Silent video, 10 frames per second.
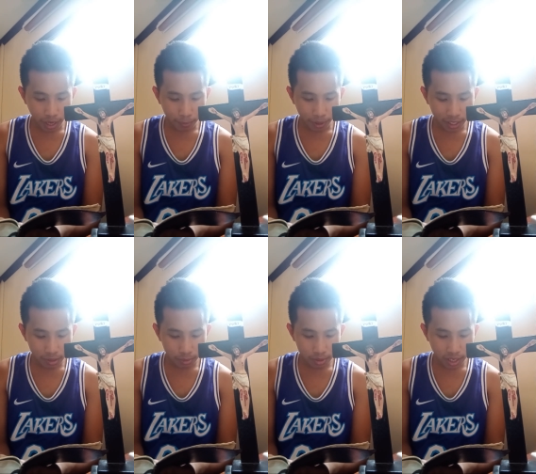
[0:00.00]
Eber had
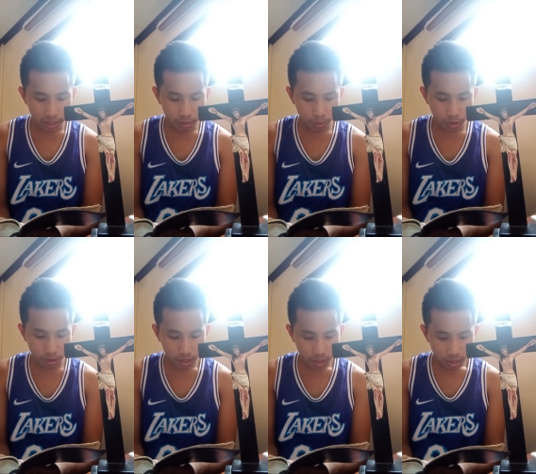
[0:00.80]
two sons, which
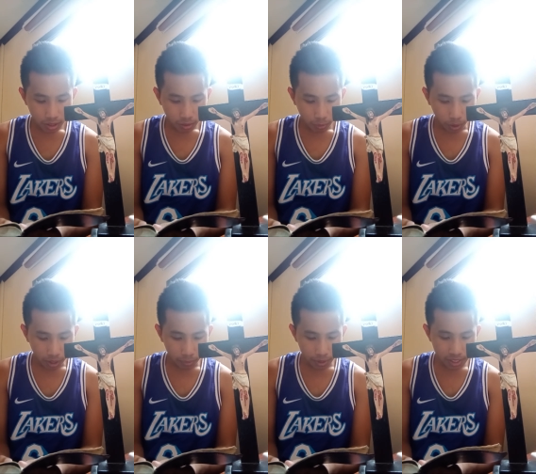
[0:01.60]

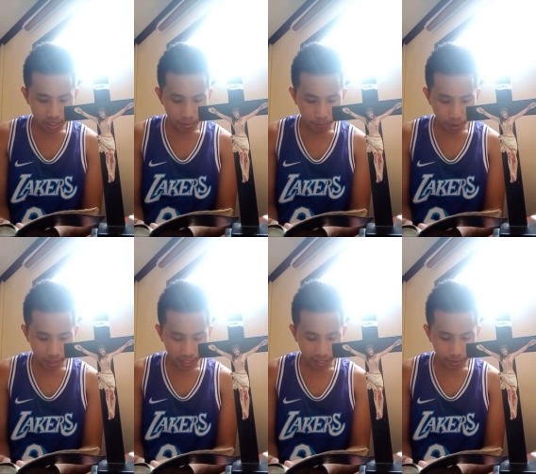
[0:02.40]
one was named
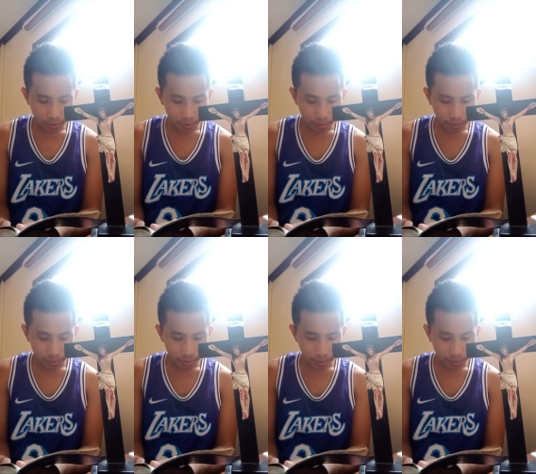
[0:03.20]
Peleg,